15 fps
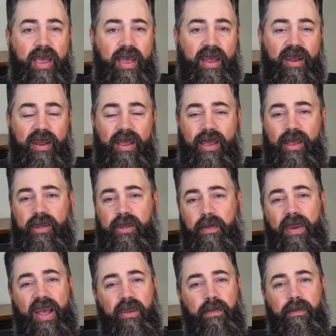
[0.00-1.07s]
and it's
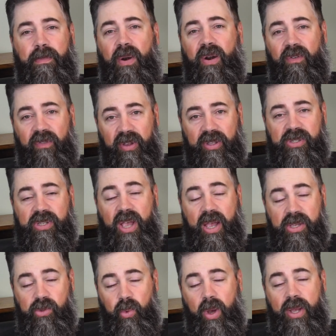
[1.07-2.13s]
about perfect
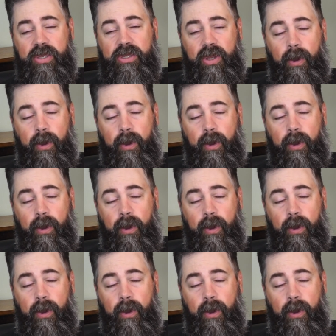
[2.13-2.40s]
size-wise.